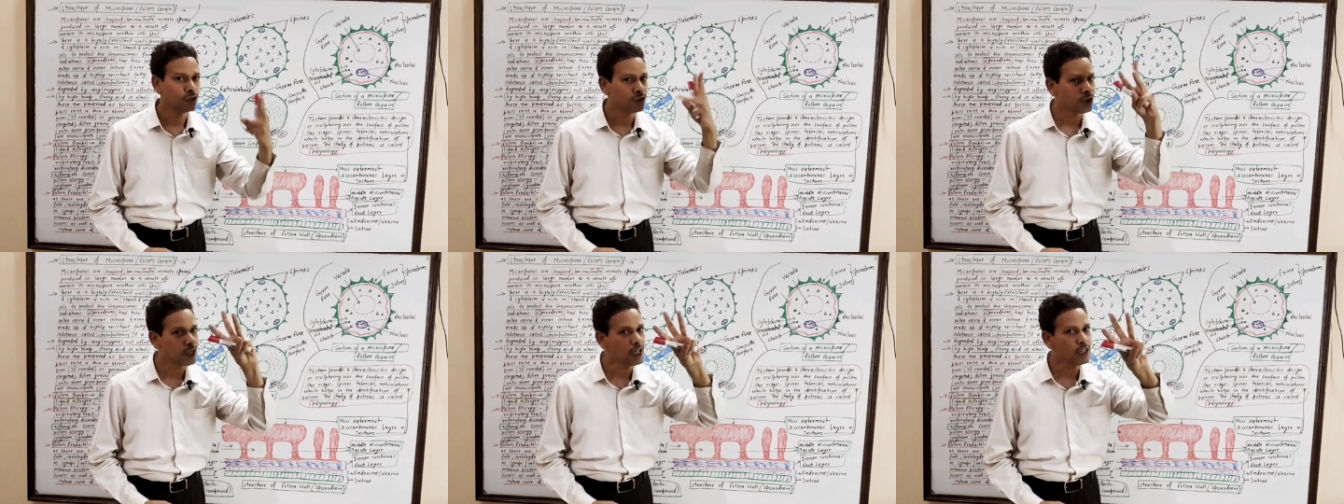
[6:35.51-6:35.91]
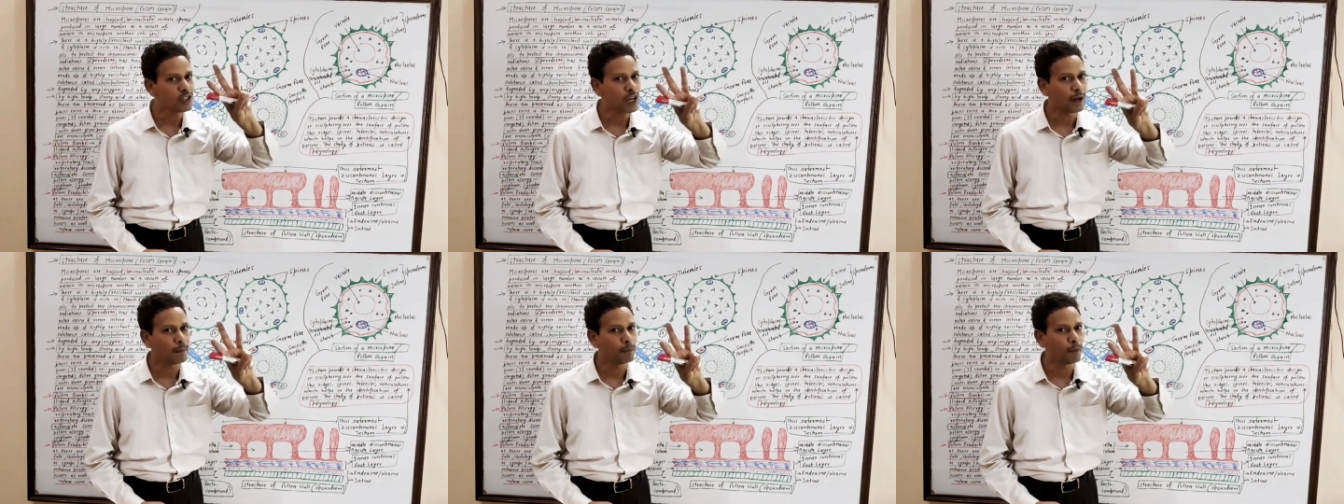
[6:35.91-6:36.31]
three
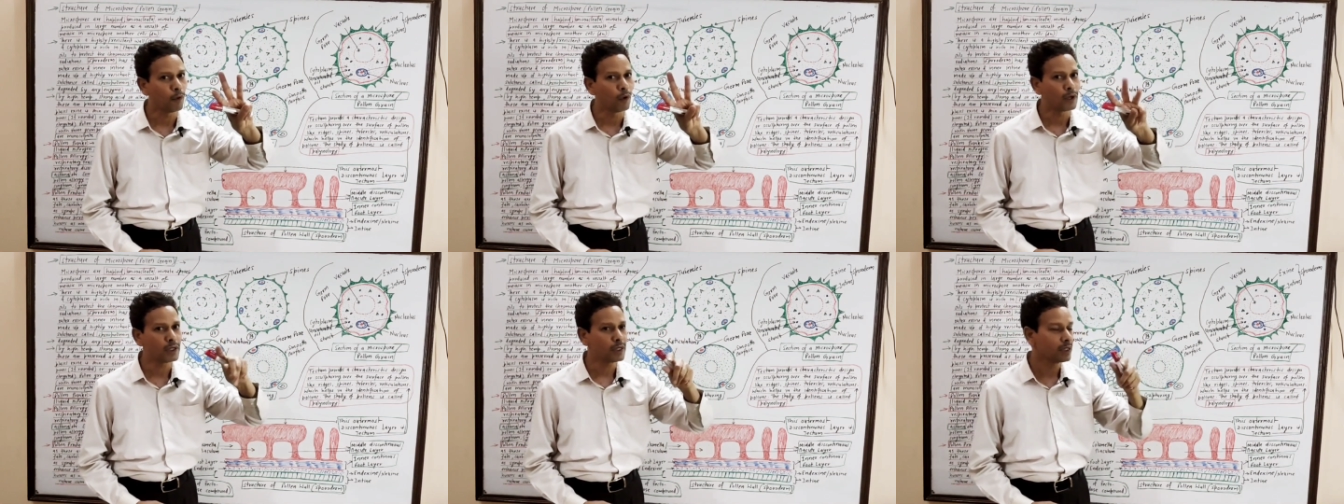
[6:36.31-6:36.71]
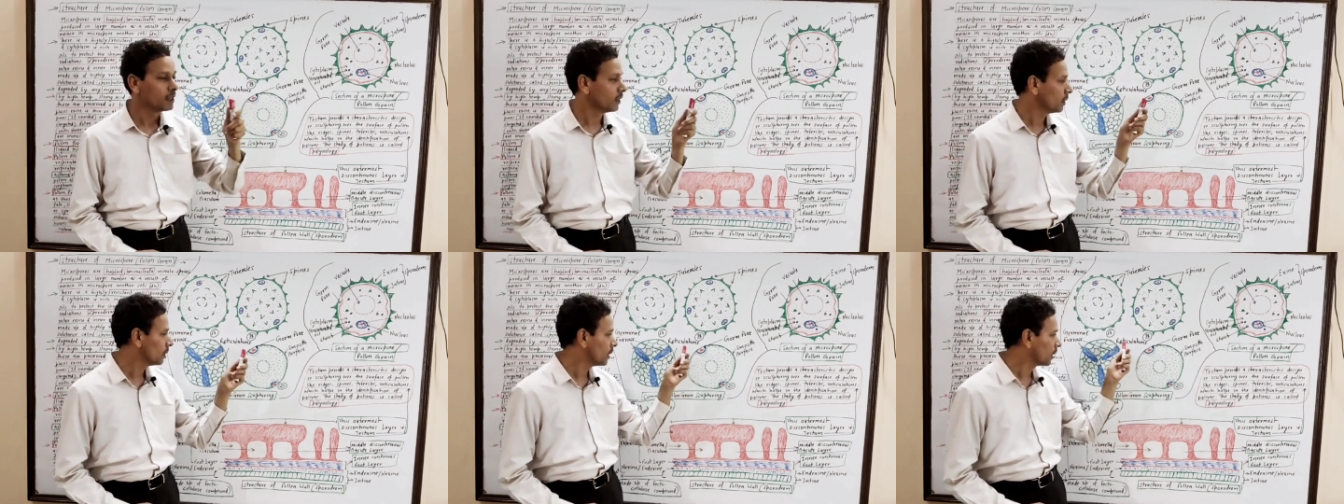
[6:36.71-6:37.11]
germ pores,
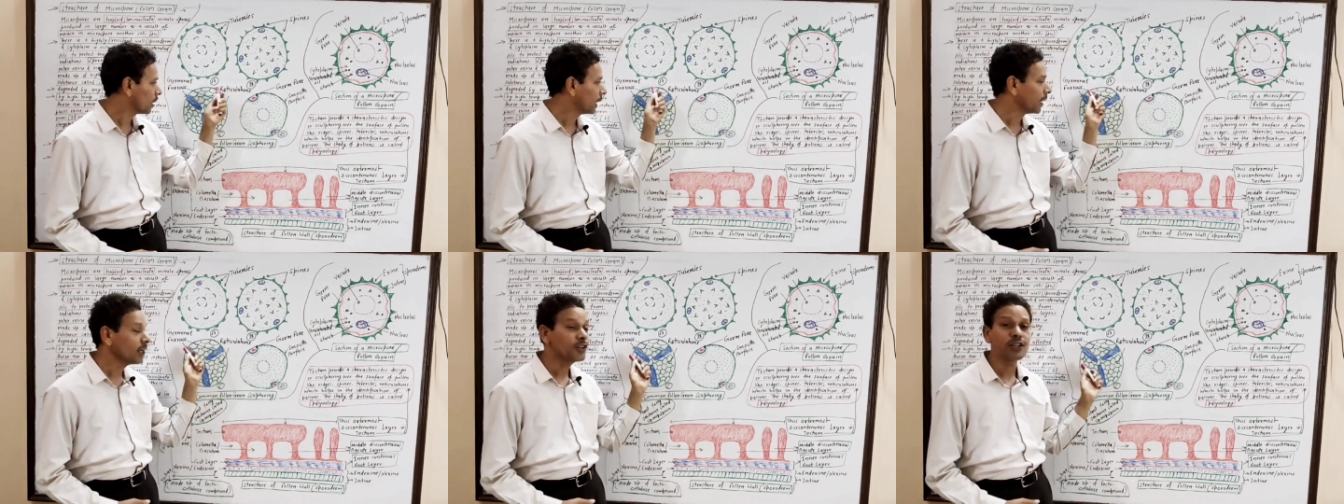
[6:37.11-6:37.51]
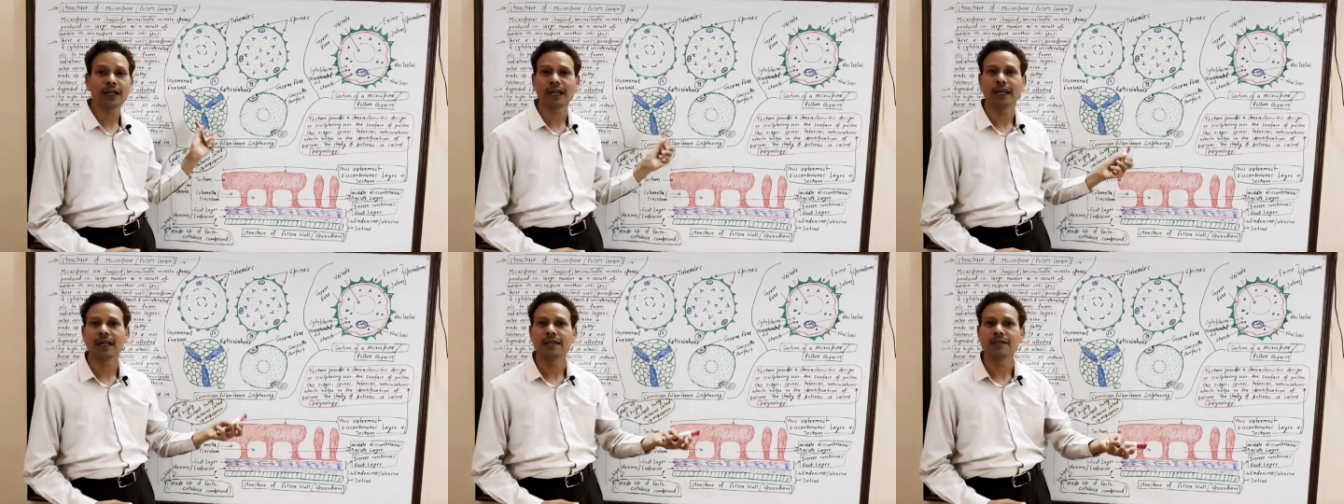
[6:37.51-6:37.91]
the
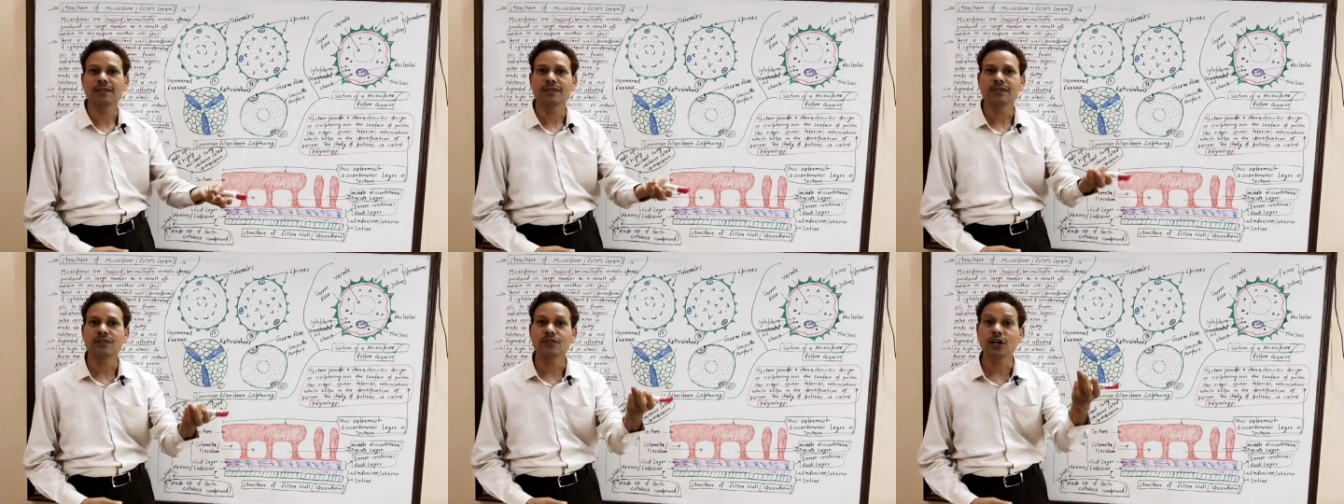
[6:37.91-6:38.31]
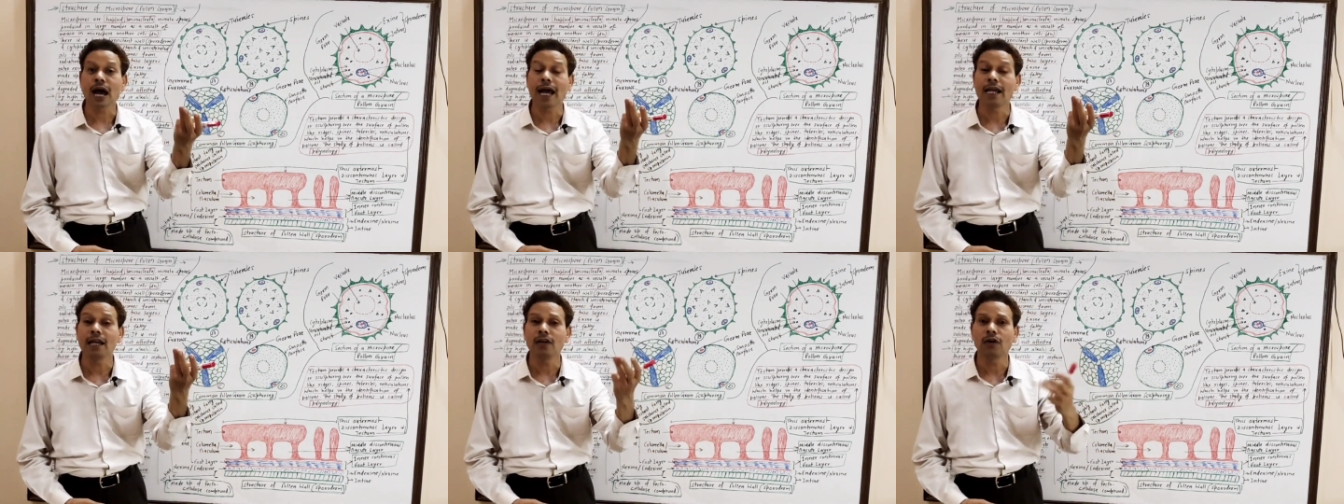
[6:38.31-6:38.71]
condition is
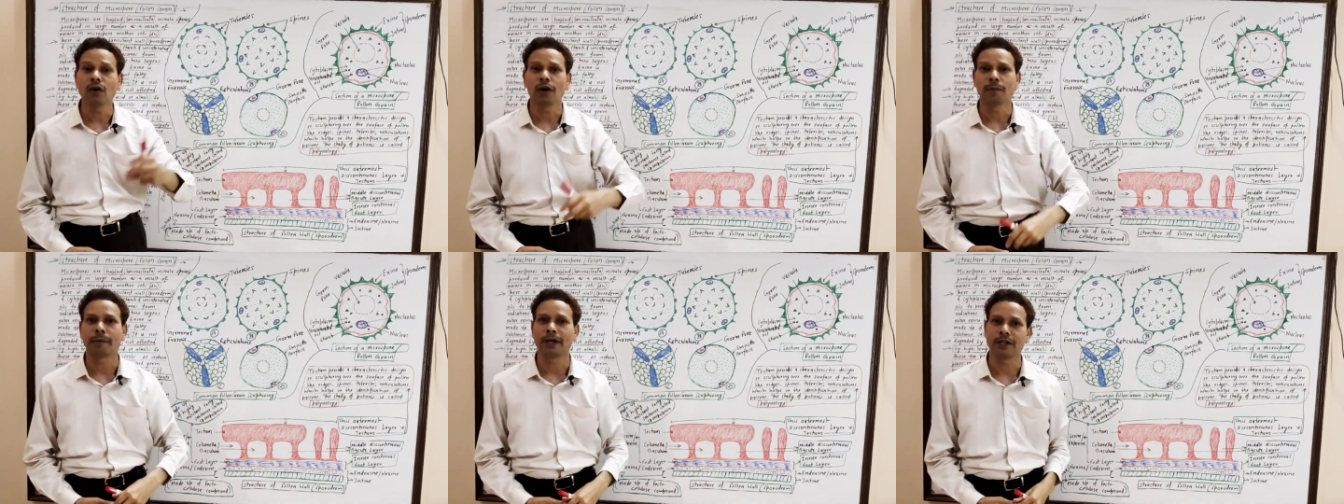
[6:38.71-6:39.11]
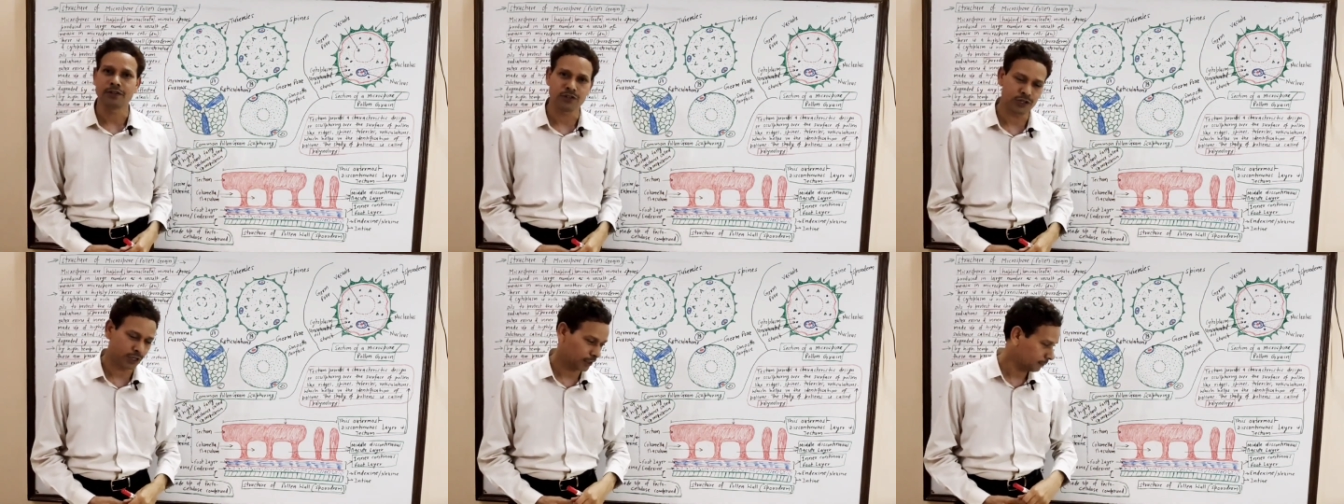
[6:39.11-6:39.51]

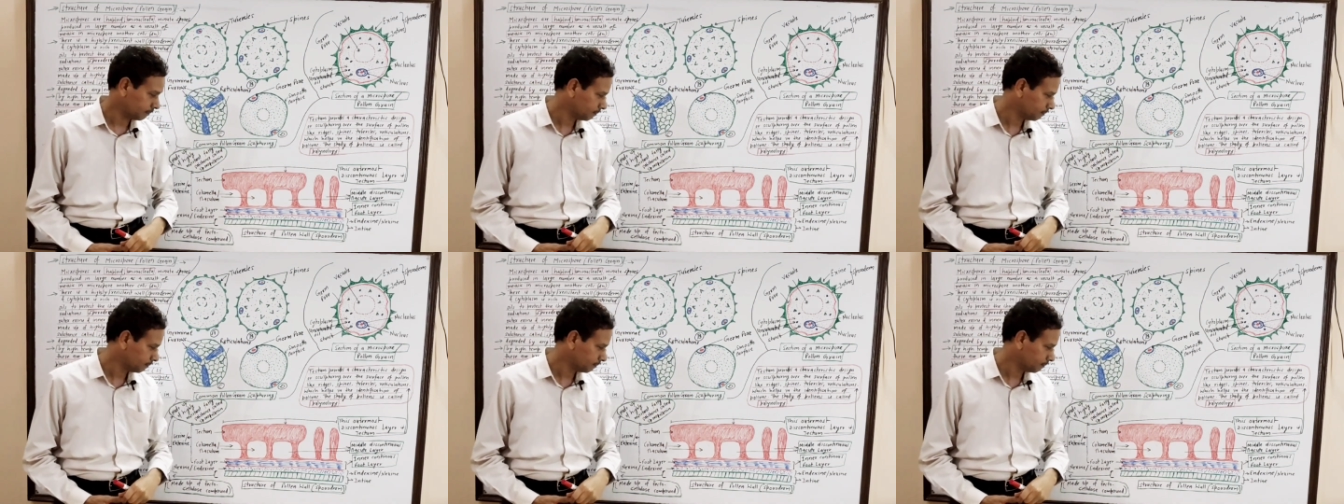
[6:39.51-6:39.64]
tricolpate.